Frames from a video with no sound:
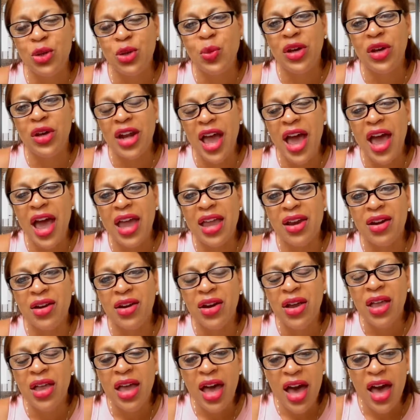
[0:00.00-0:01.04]
you want to
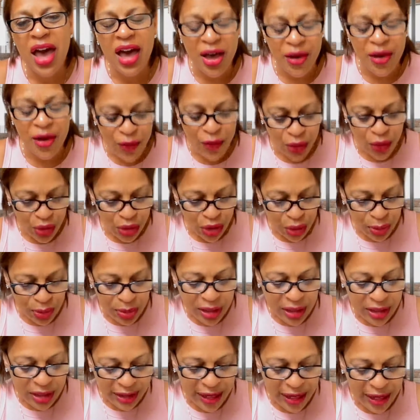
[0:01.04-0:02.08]
hire for your
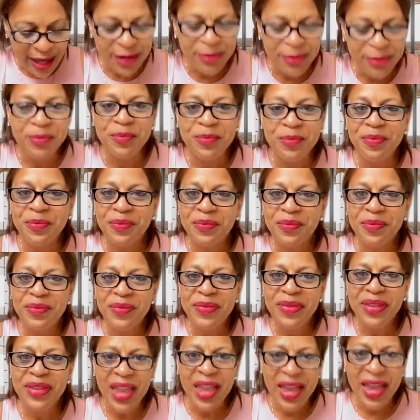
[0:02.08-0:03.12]
big day.
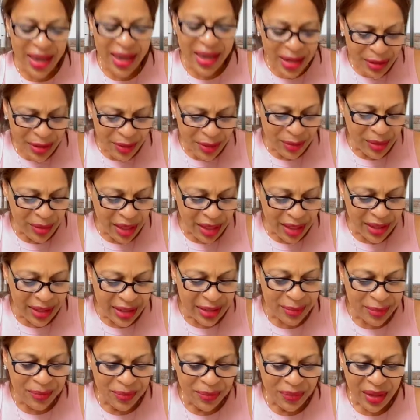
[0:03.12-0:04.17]
I
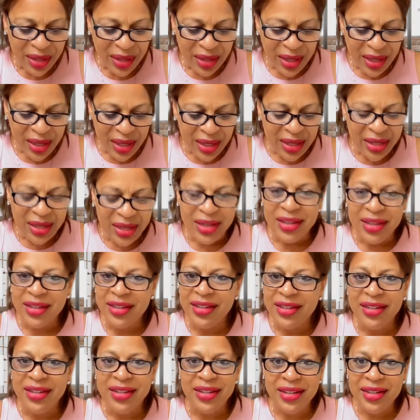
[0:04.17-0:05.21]
am
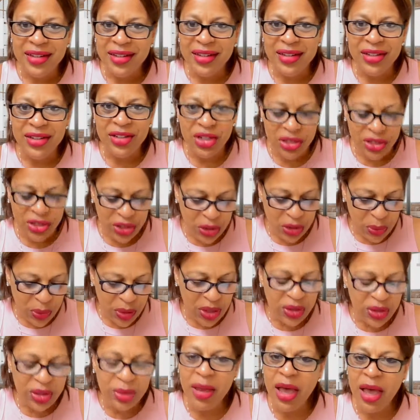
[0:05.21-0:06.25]
just
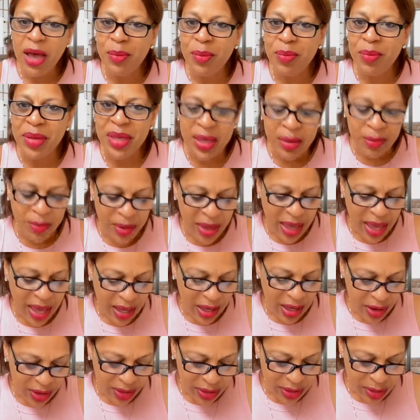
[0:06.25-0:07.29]
thrilled about being
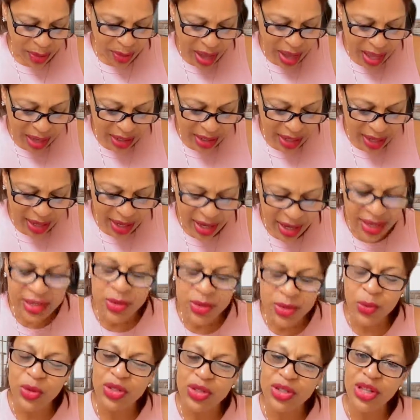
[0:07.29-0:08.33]
back on the
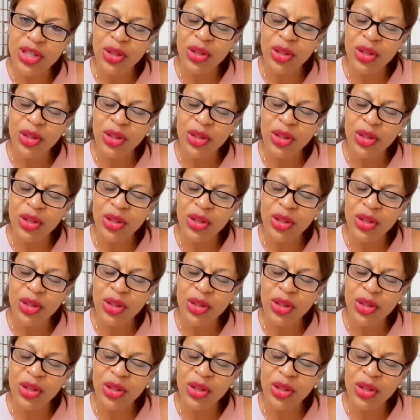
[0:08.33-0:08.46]
podcast. I'm